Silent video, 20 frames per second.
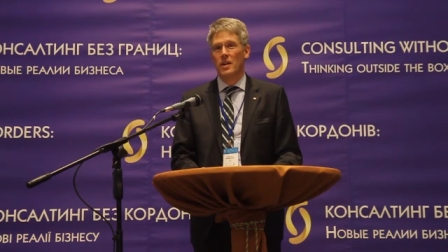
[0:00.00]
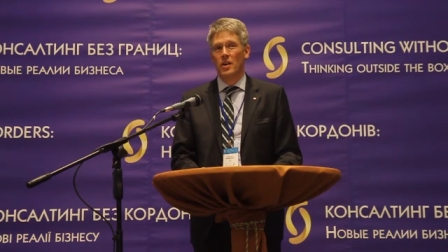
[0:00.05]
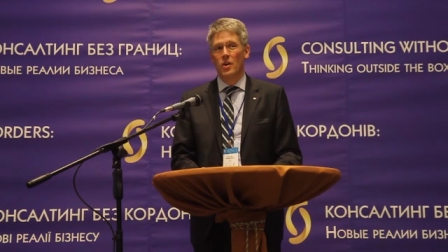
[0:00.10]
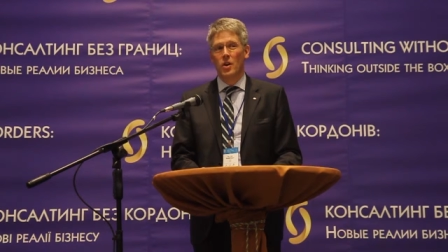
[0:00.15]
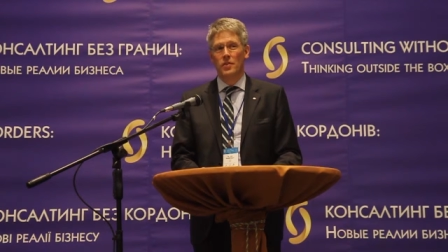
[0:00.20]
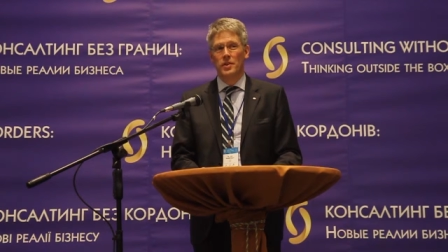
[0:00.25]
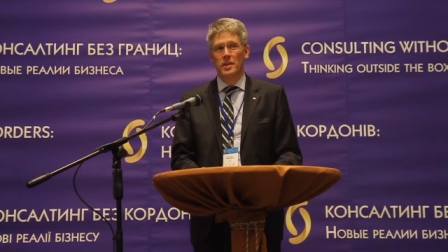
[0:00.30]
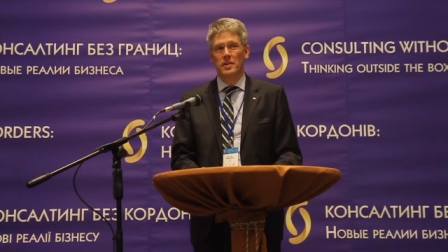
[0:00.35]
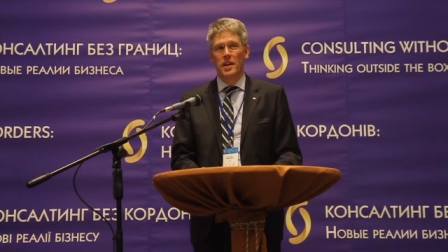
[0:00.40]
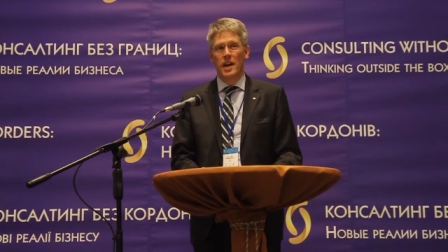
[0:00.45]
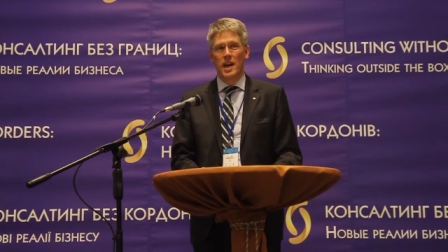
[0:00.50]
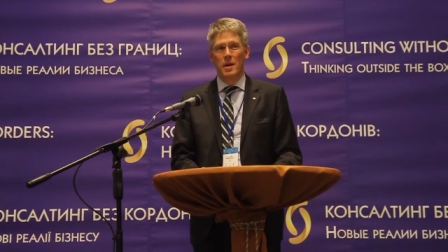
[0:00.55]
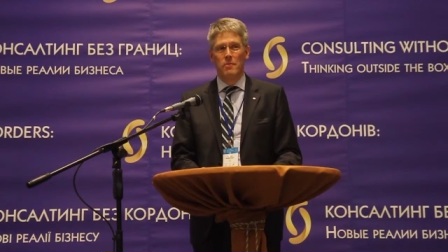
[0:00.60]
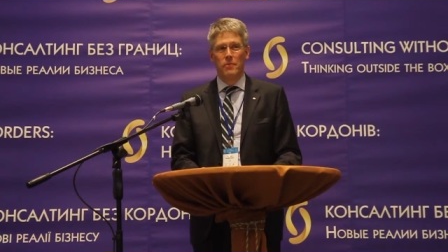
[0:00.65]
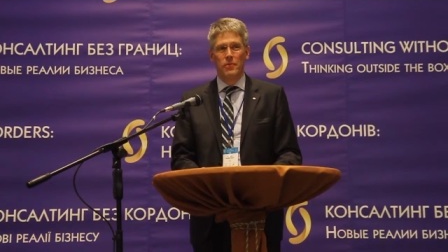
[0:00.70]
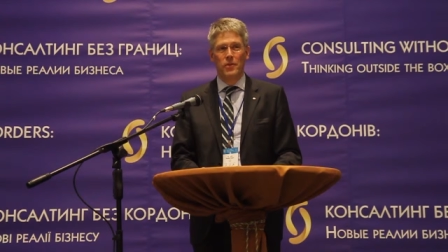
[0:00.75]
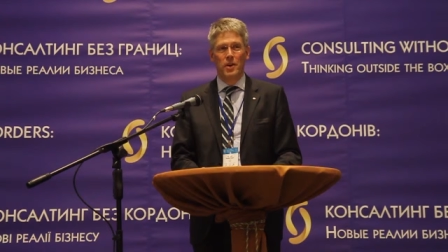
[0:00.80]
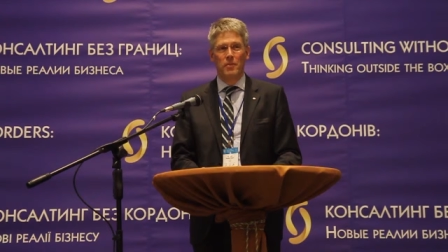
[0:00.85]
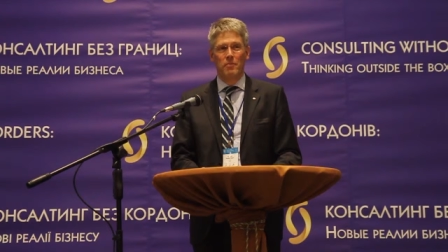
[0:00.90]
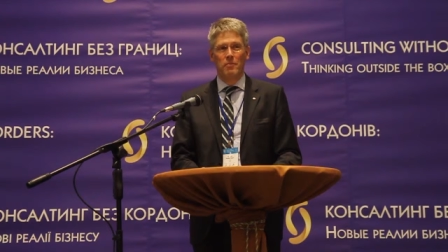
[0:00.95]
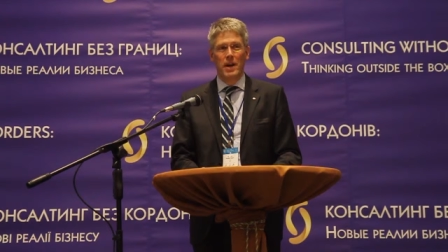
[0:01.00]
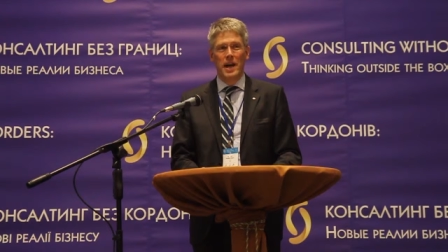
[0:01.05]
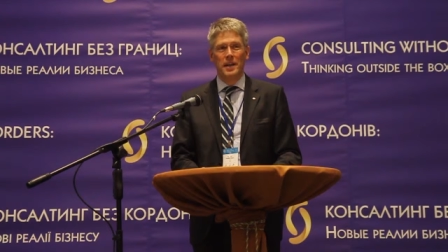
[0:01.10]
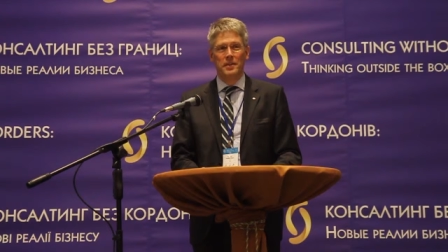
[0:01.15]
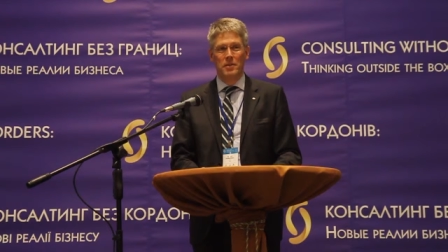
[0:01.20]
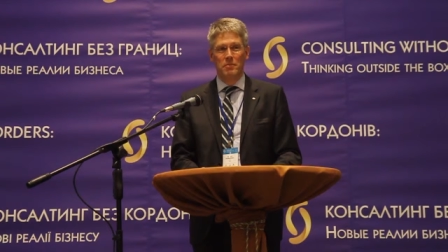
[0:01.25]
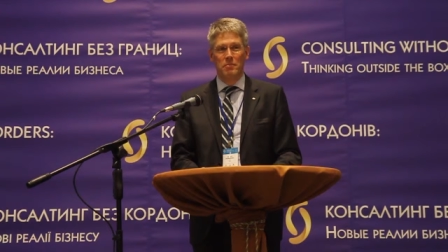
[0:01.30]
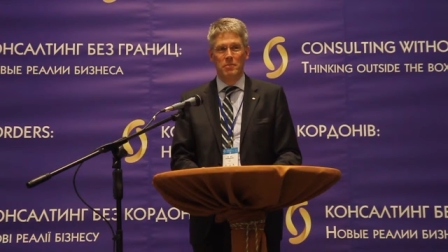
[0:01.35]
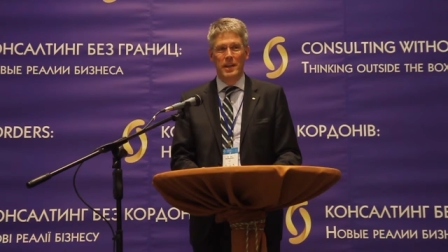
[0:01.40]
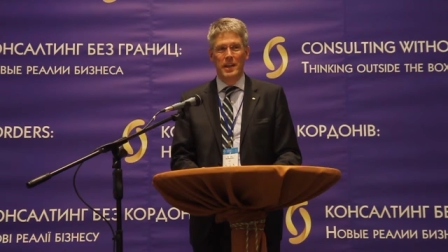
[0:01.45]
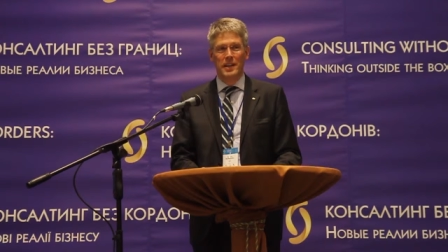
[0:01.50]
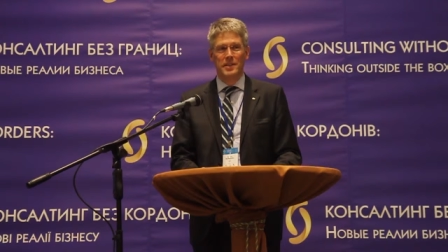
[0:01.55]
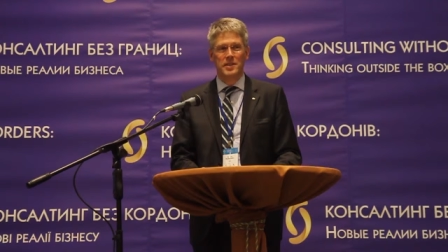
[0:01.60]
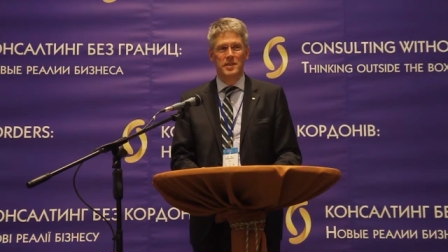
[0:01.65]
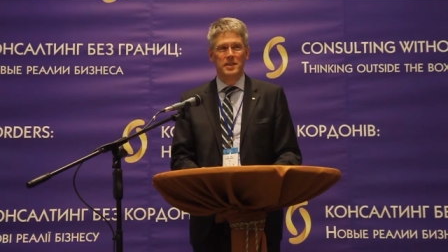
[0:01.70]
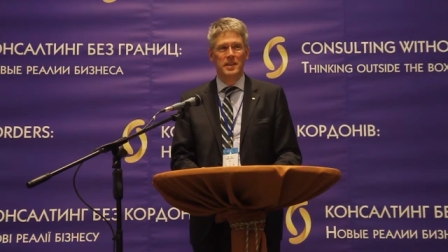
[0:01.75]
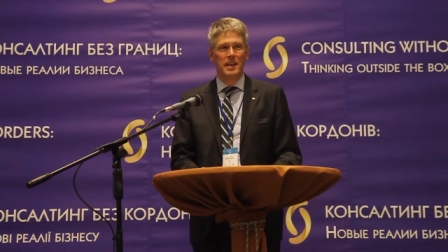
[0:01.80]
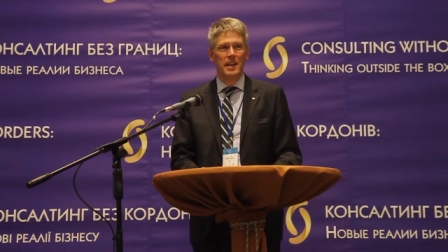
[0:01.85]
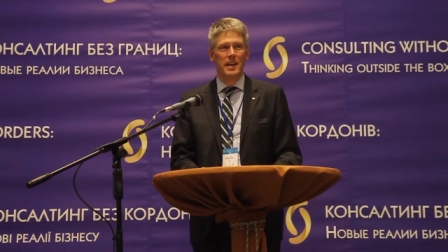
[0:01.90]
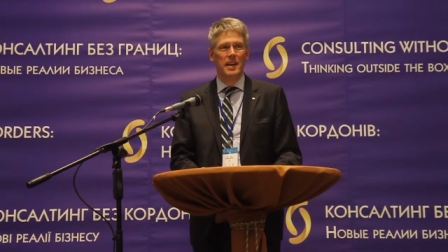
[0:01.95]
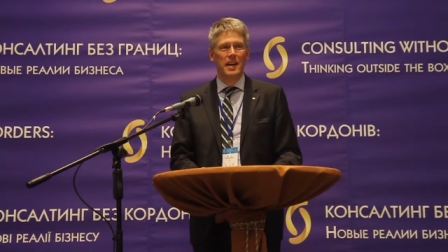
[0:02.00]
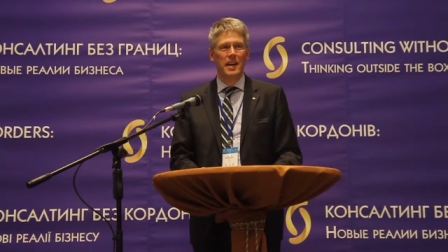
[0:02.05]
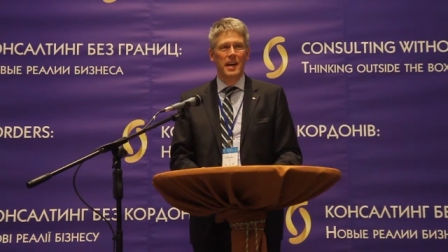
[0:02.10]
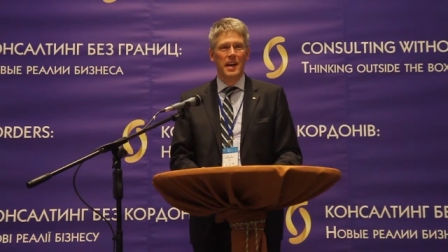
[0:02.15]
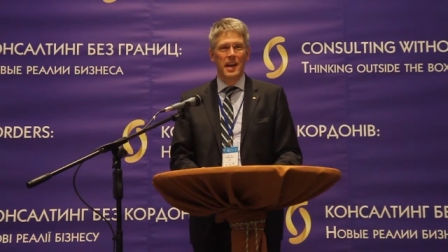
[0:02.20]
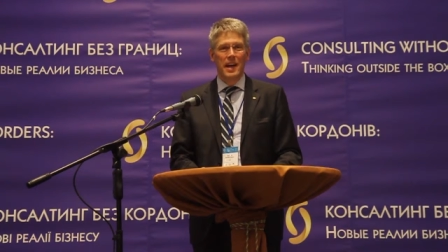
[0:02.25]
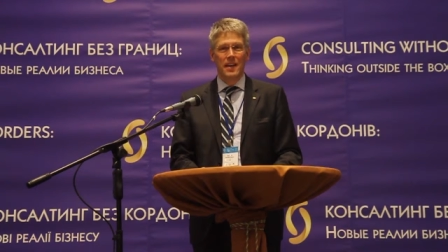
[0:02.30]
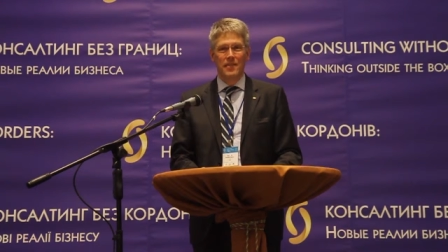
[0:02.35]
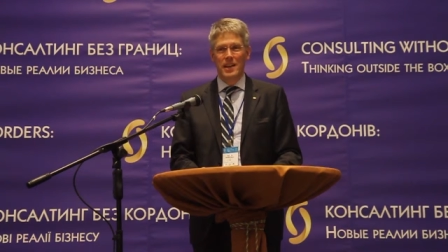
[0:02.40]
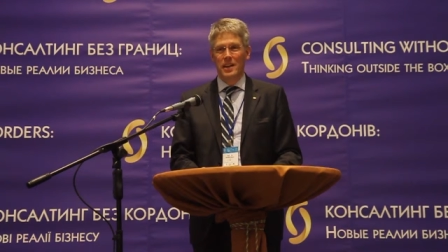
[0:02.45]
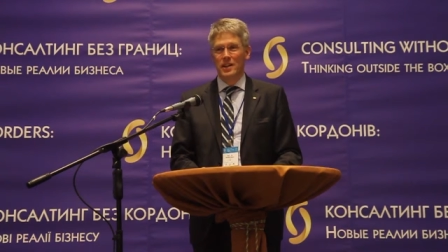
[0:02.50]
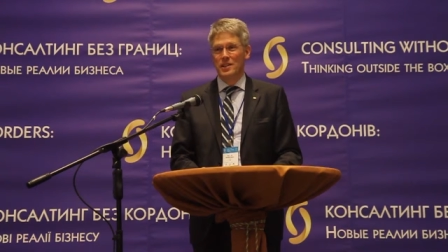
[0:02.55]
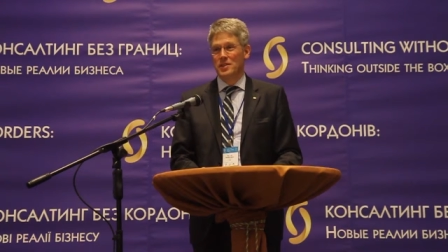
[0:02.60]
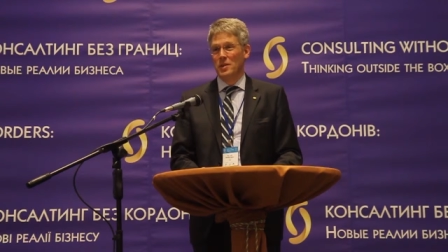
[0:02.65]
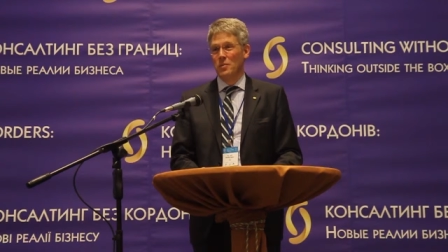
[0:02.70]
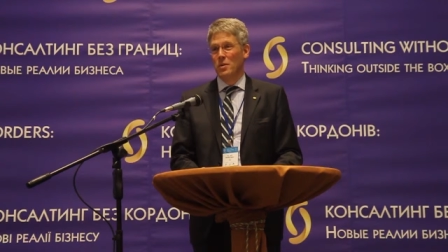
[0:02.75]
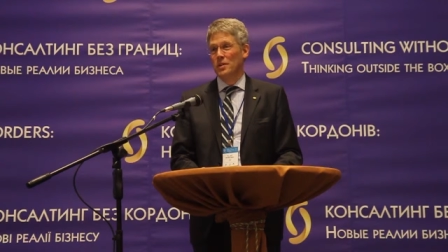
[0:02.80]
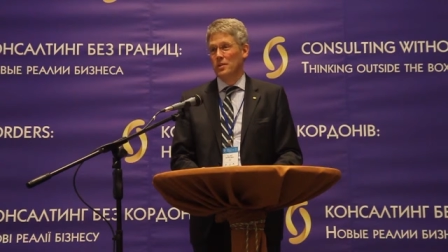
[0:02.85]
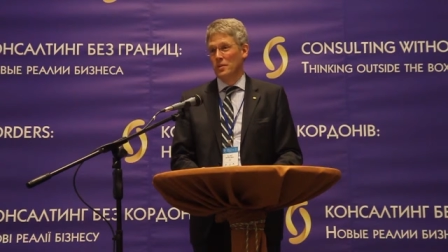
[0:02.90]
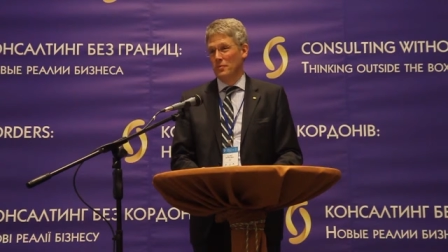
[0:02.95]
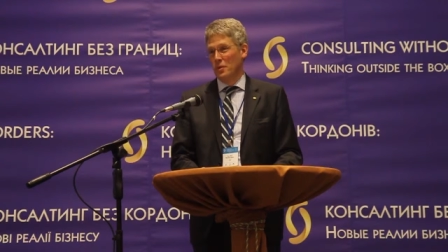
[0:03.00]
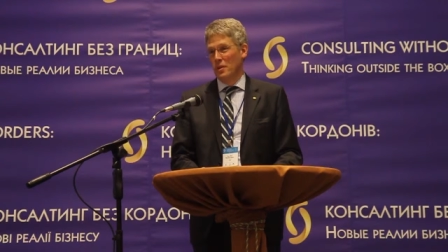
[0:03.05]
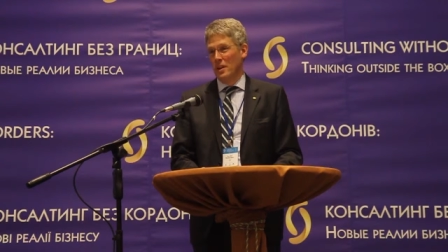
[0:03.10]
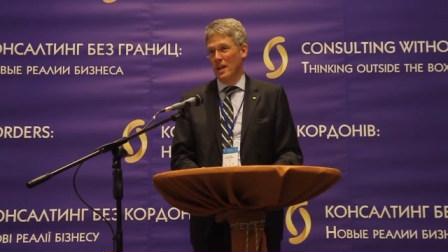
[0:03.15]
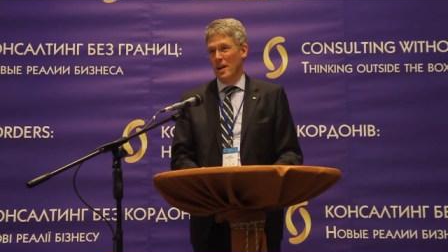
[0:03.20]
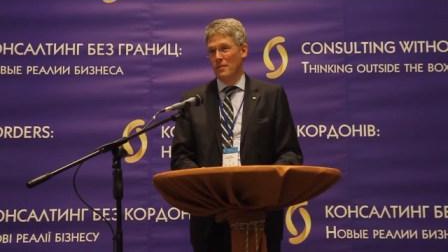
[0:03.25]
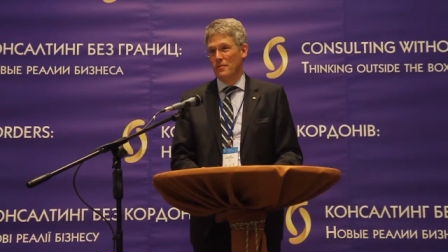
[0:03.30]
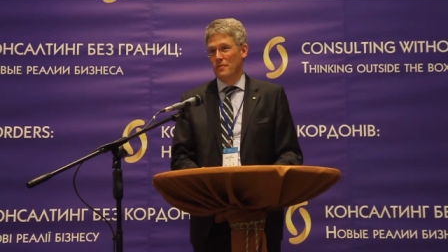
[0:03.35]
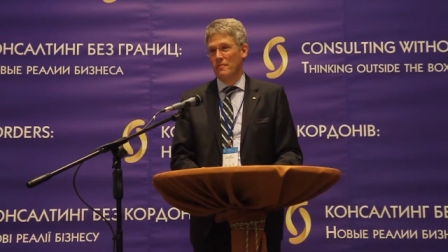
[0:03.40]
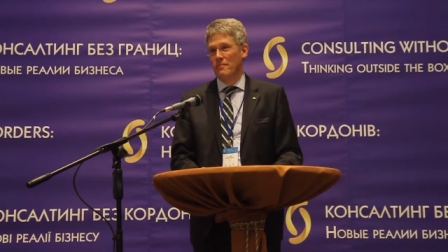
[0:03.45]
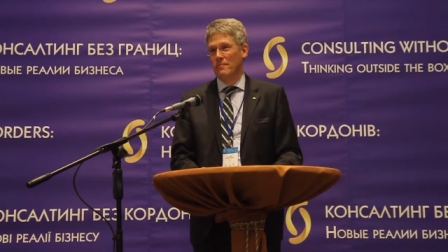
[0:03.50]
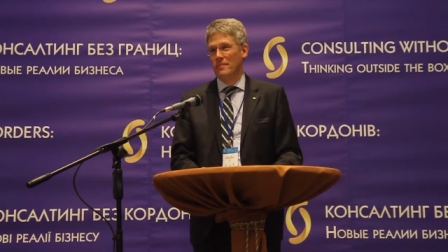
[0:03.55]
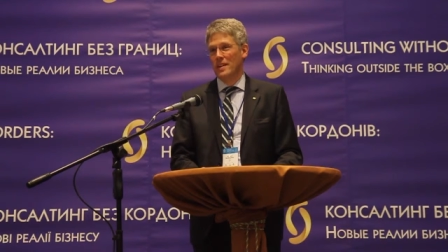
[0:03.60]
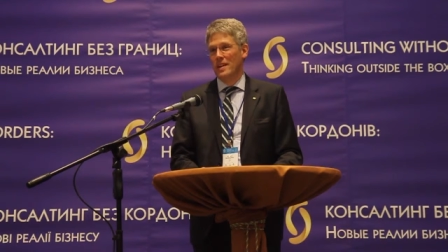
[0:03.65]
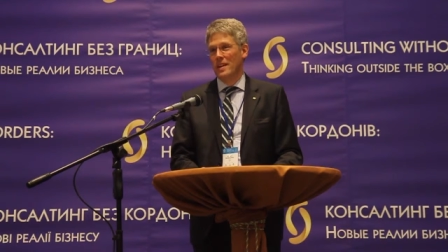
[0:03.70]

all the time from Maidan Place, and there is a wonderful life.